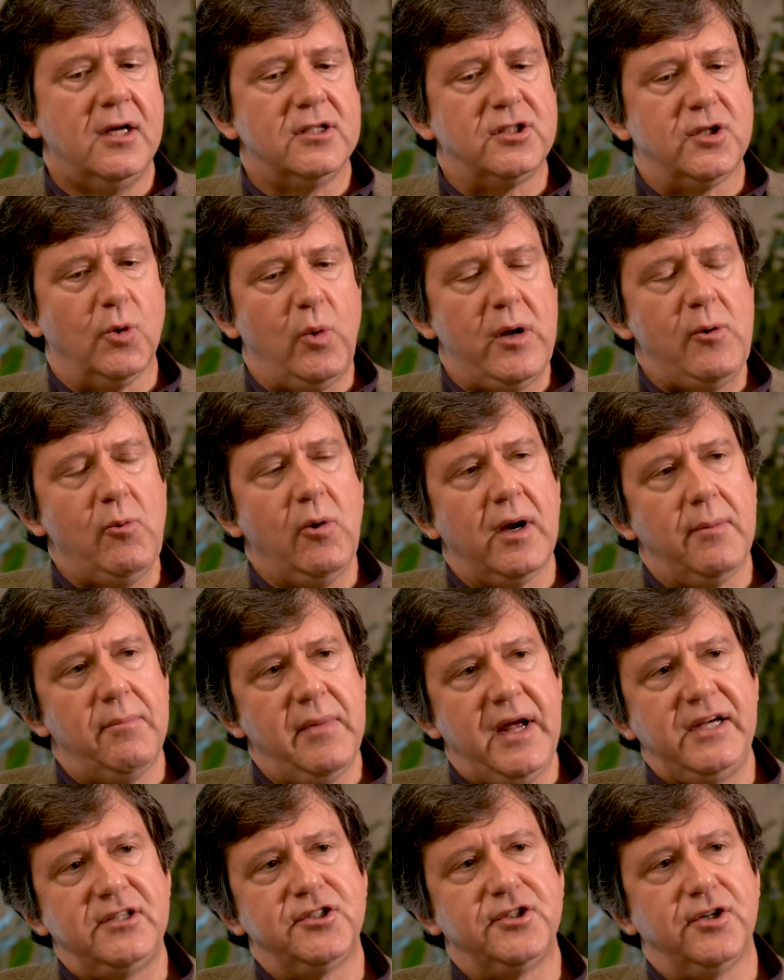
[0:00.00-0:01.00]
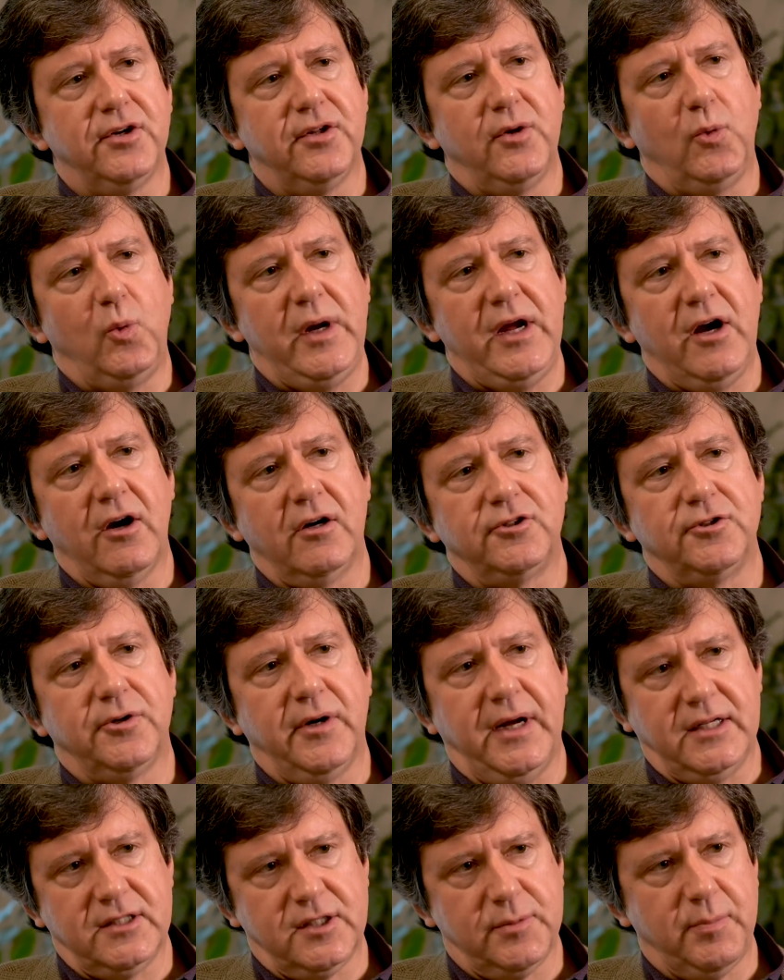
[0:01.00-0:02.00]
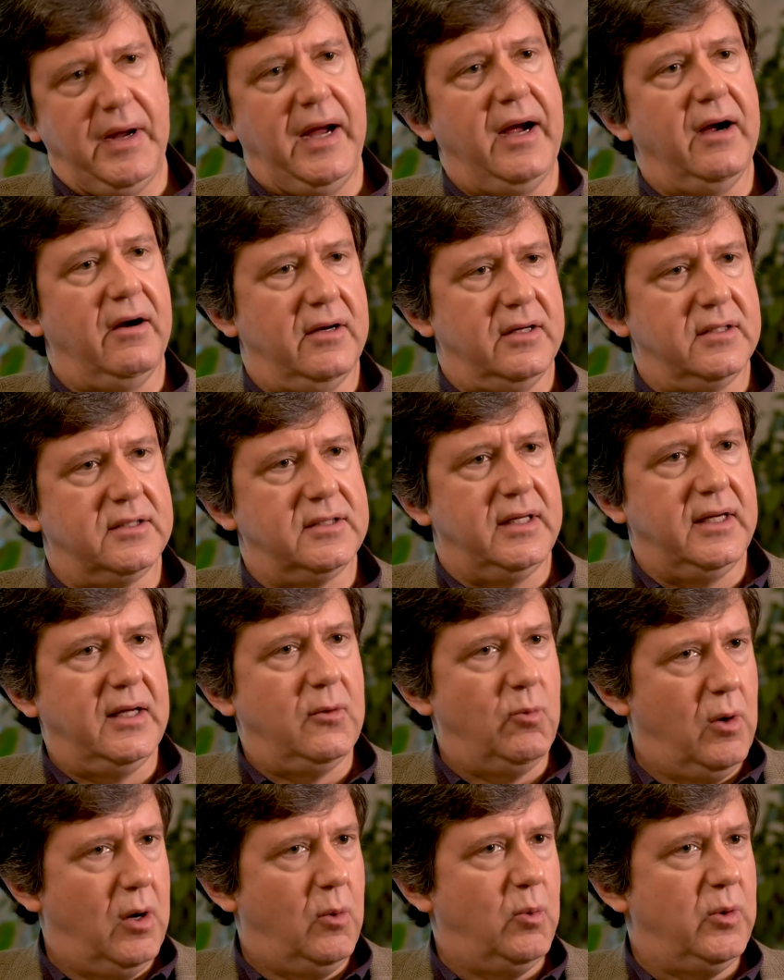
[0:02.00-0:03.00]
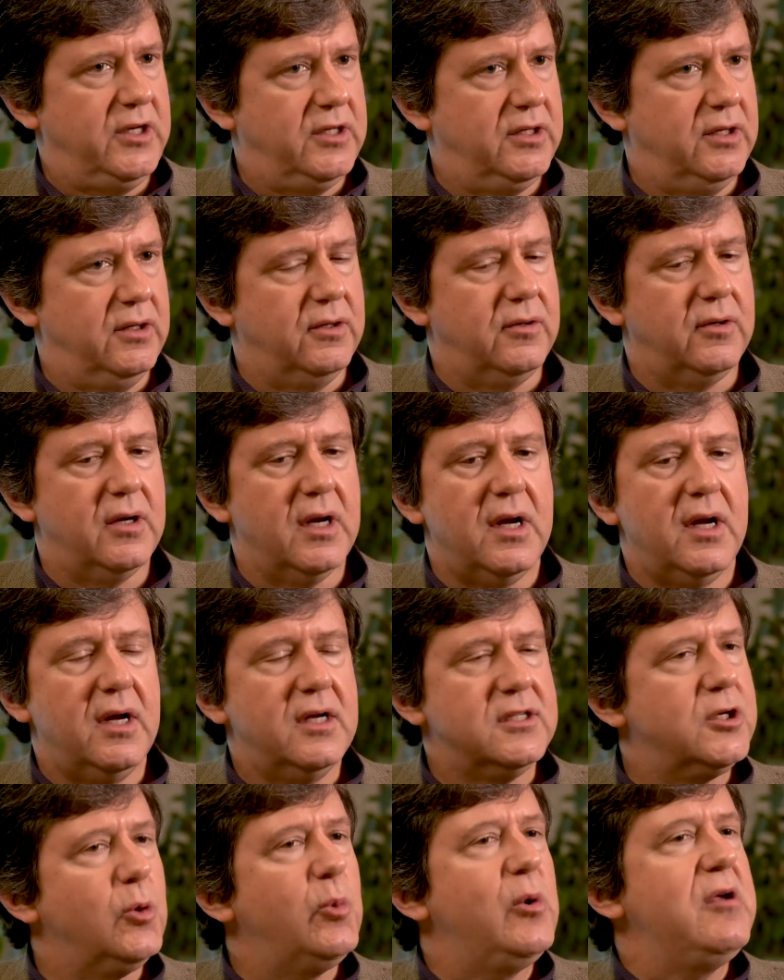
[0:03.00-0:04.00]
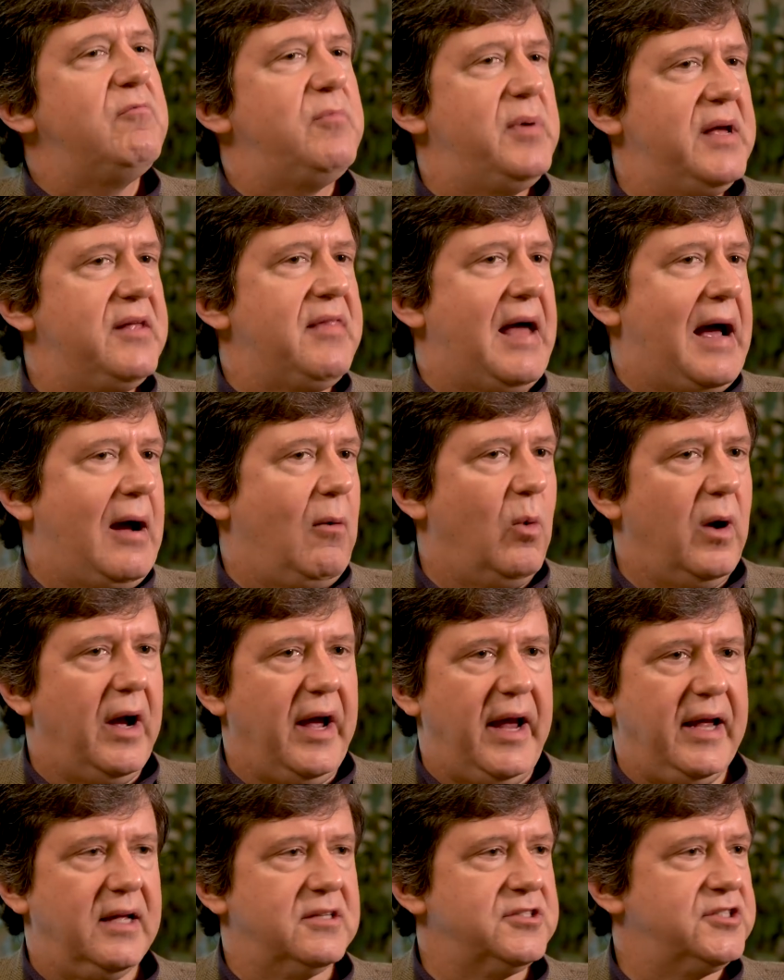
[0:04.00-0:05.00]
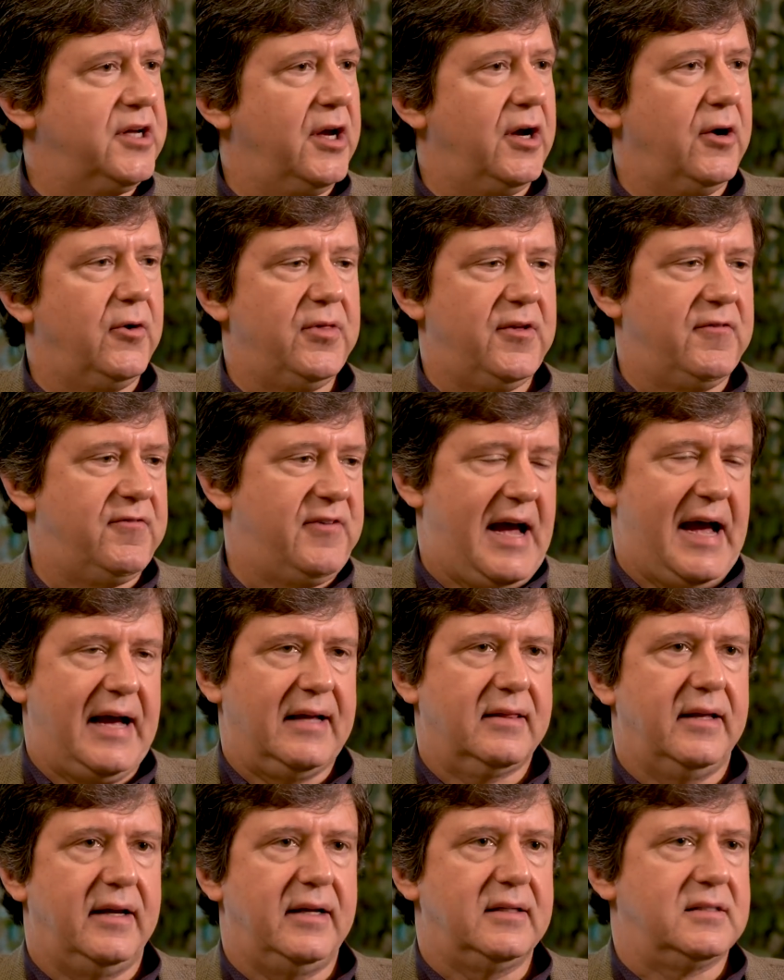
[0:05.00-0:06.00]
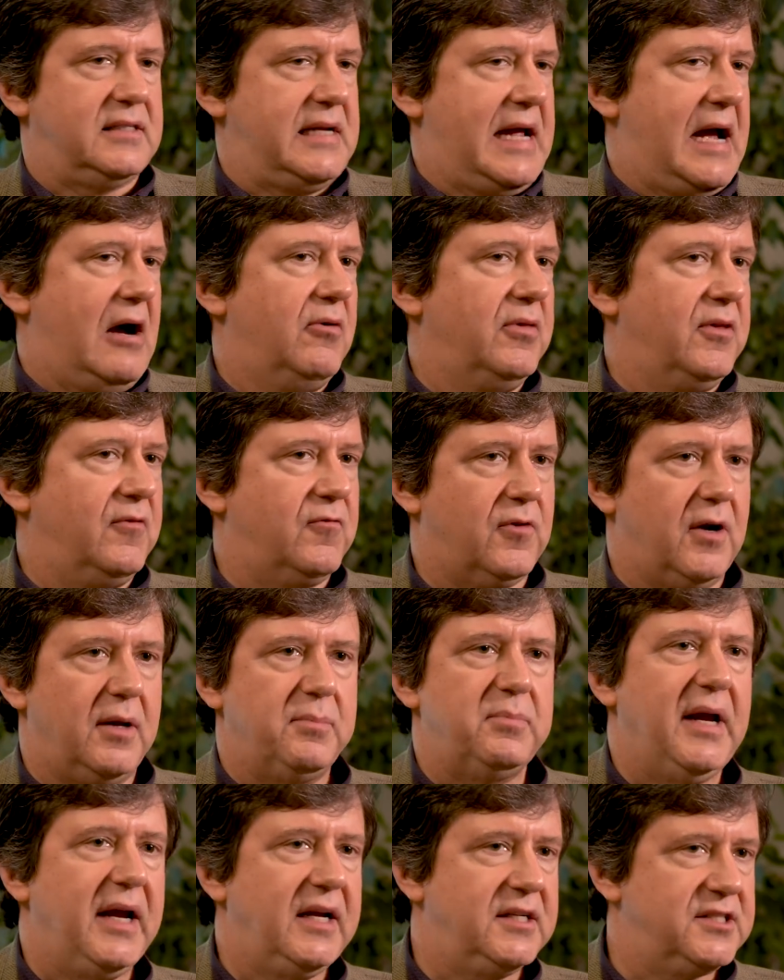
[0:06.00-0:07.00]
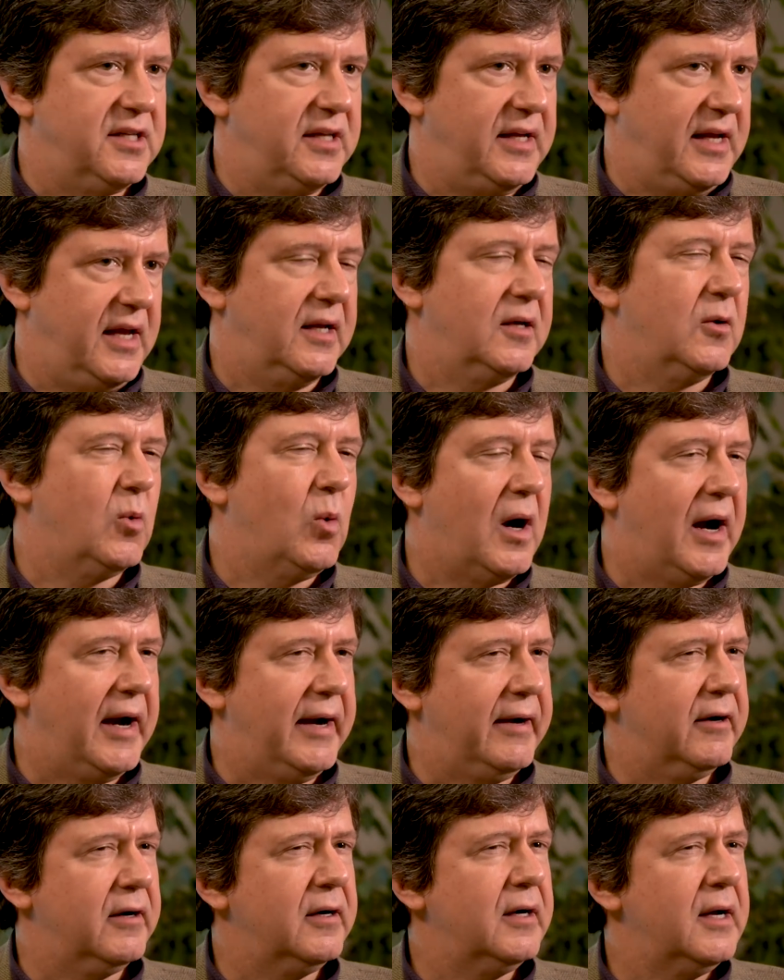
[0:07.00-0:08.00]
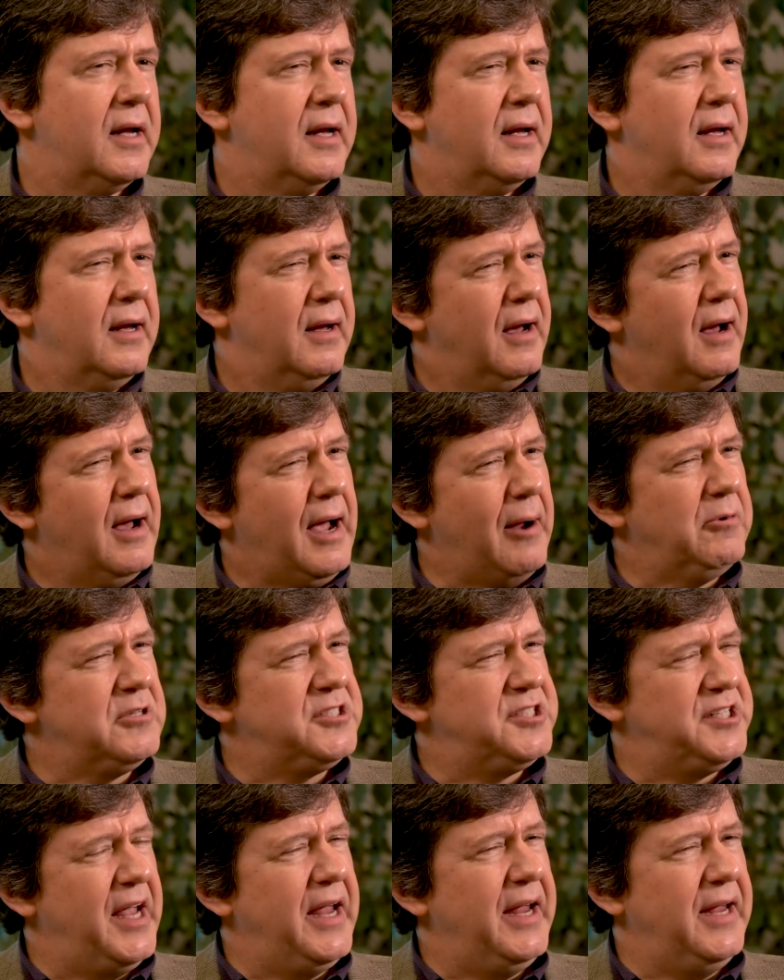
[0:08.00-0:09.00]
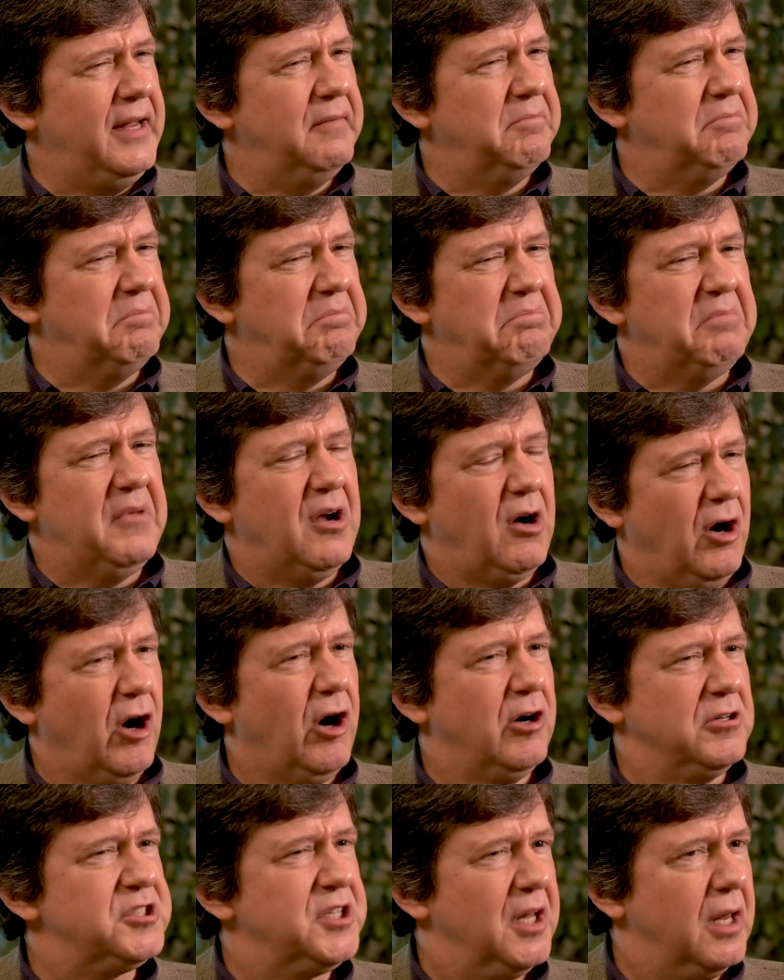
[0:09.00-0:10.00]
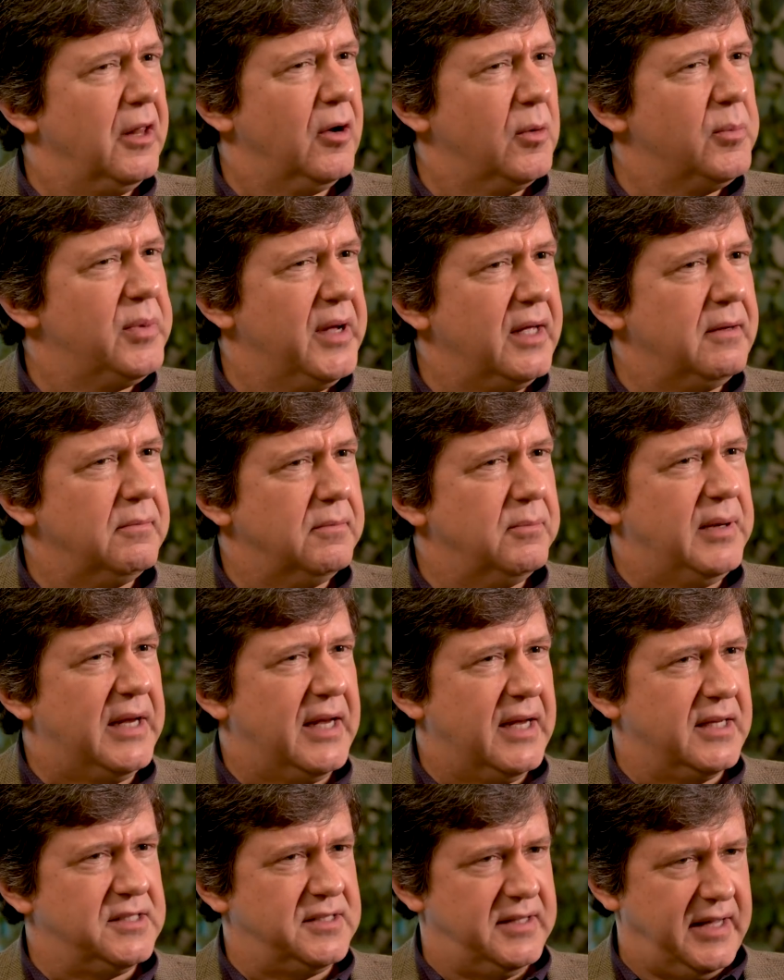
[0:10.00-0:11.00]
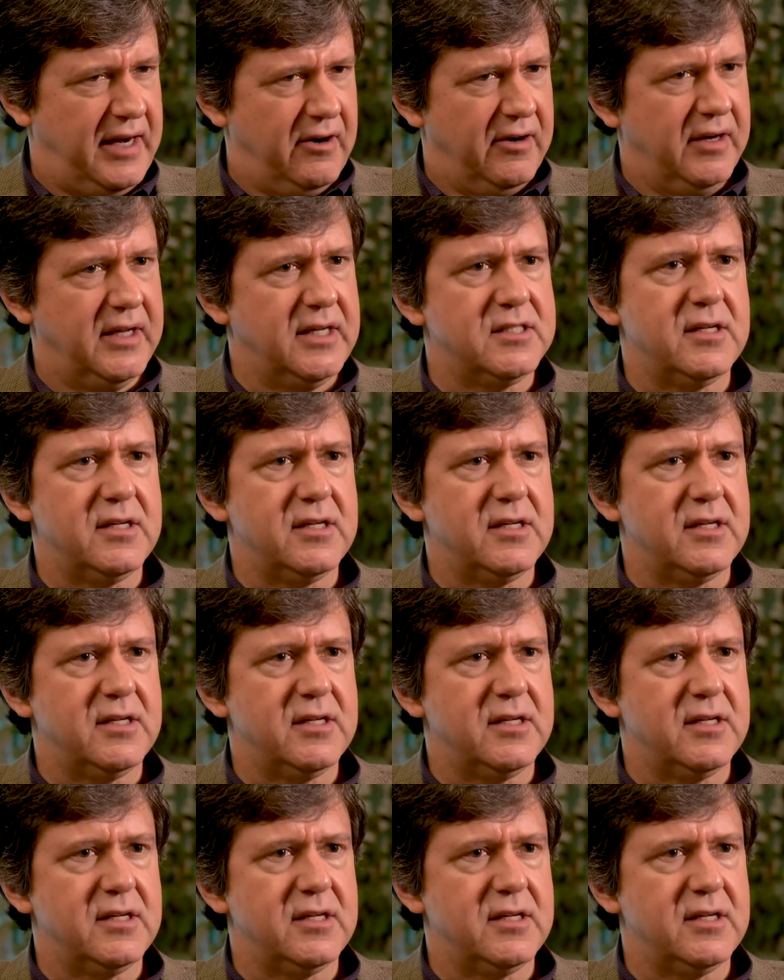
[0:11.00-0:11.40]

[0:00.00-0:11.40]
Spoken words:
So we want to make sure that we are transparent in what we do. So we've been that way. And so the fact that it's now on the front page of the Enquirer, I would say hurts a little bit, because there it